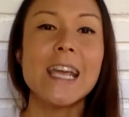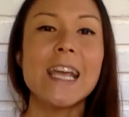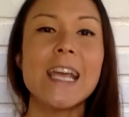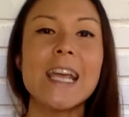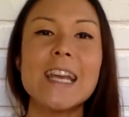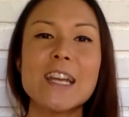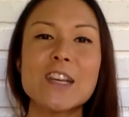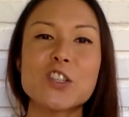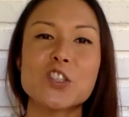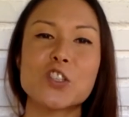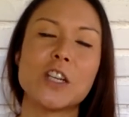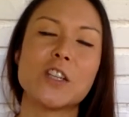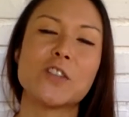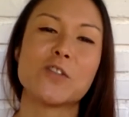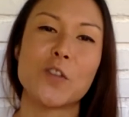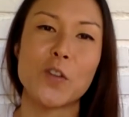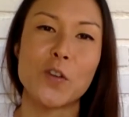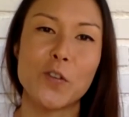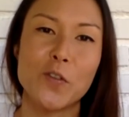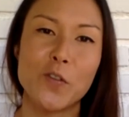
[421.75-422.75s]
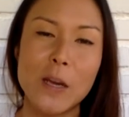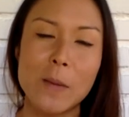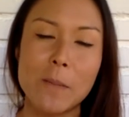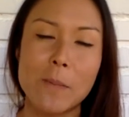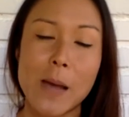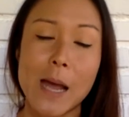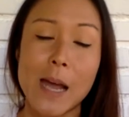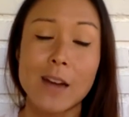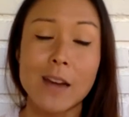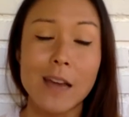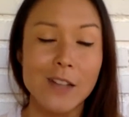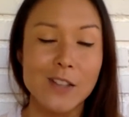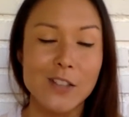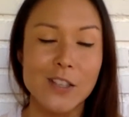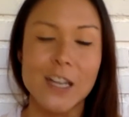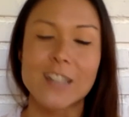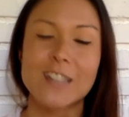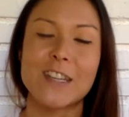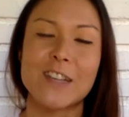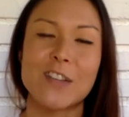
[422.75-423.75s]
in exchange for their feedback and
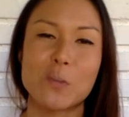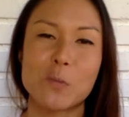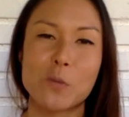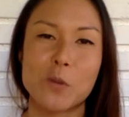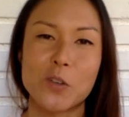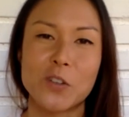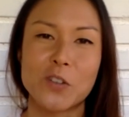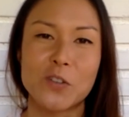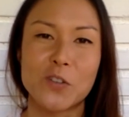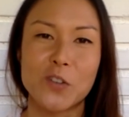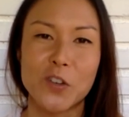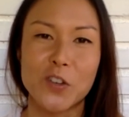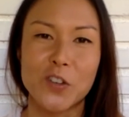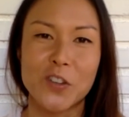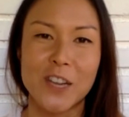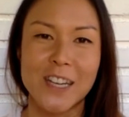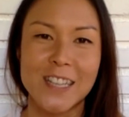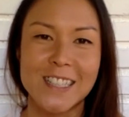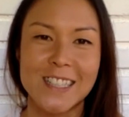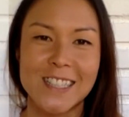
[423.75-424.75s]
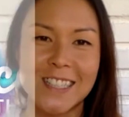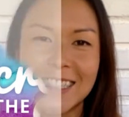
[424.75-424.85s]
to get testimonials for your site.